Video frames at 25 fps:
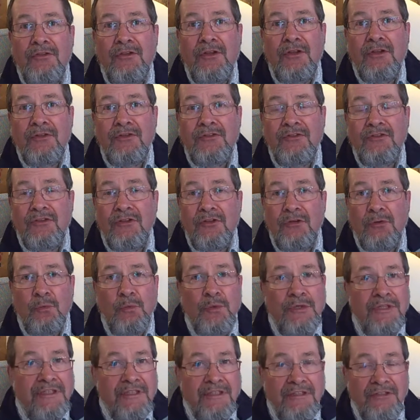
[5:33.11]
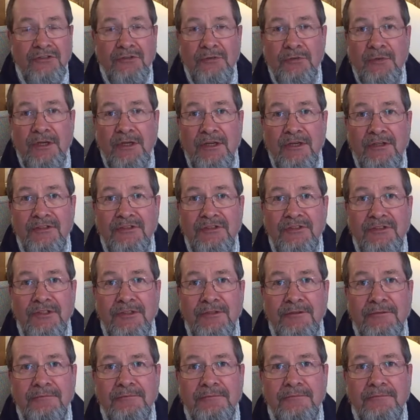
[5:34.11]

that we need to ask.